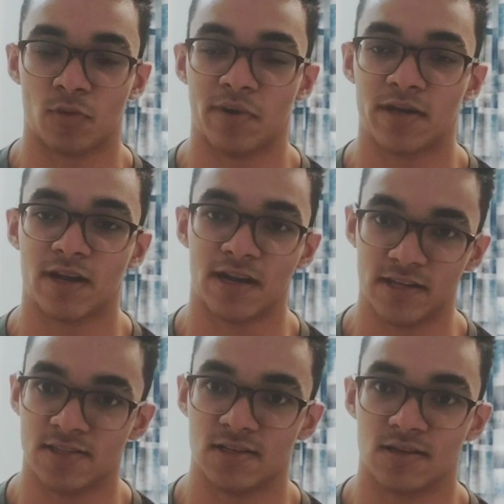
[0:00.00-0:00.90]
more better and
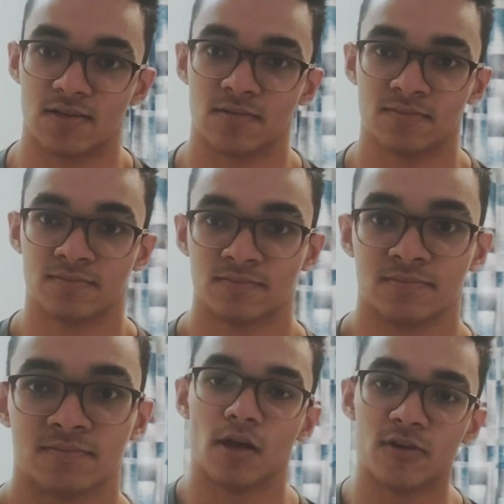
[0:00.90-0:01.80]
easier.
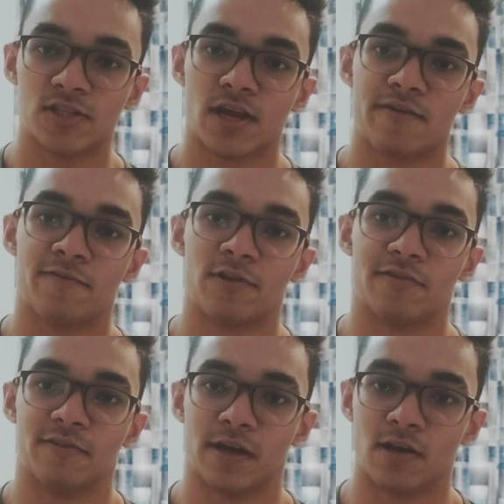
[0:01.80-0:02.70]
Now it's time for the
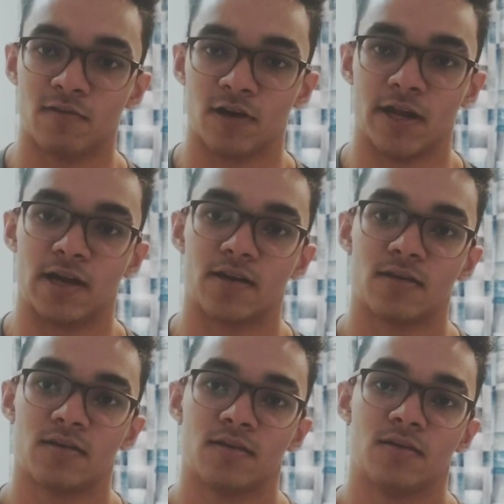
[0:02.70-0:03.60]
final verdict.
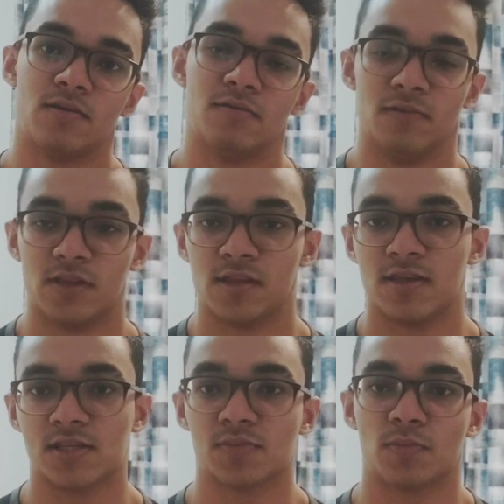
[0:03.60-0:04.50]
Whether
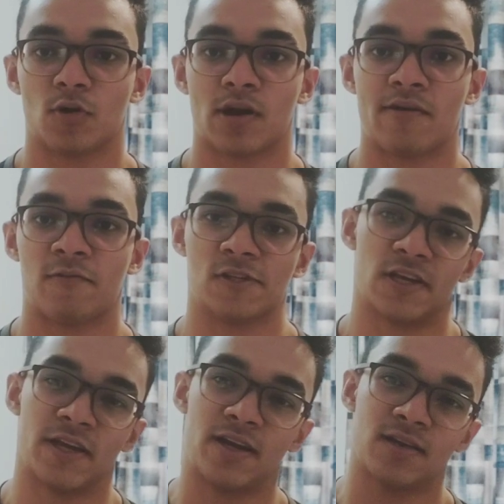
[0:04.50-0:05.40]
this program was a
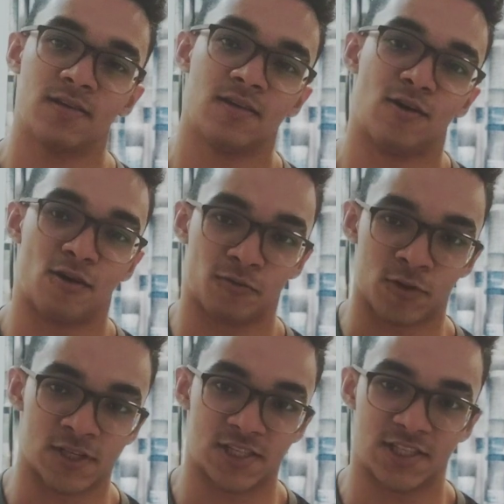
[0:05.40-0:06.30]
hit or
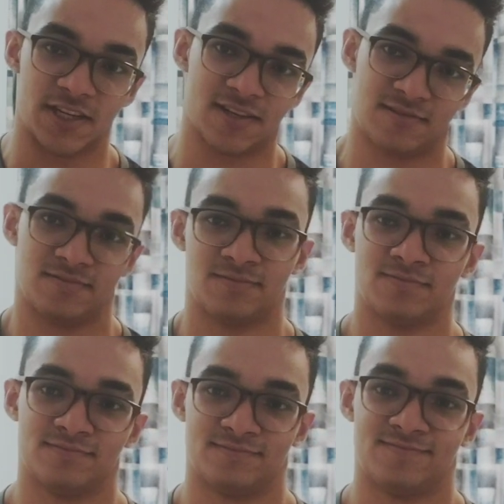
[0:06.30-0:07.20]
was it shit.
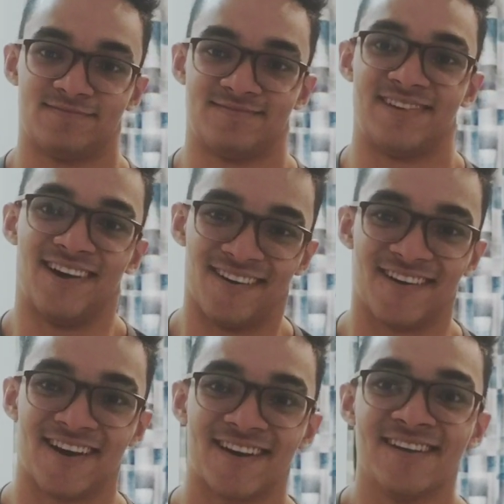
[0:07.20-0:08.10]

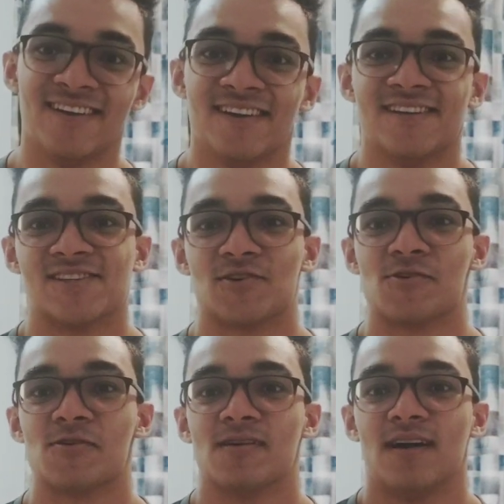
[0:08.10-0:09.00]
Alright,
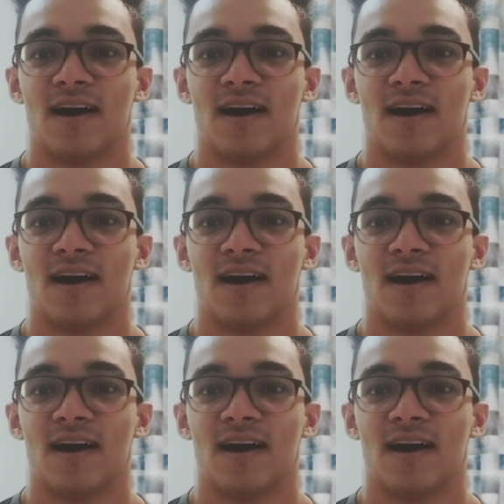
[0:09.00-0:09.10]
so